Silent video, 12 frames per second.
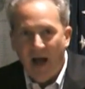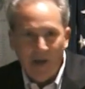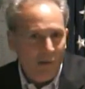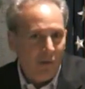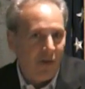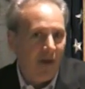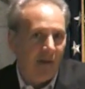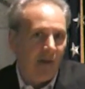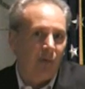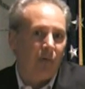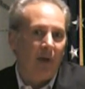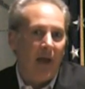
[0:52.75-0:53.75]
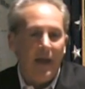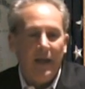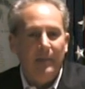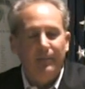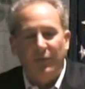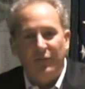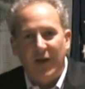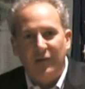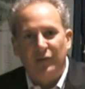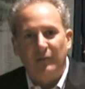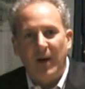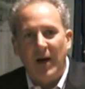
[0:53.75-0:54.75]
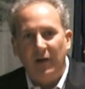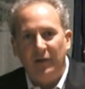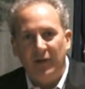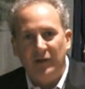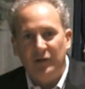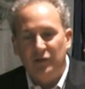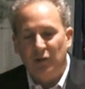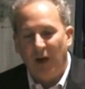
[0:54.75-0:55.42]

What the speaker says: I don't think that there are any professional politicians.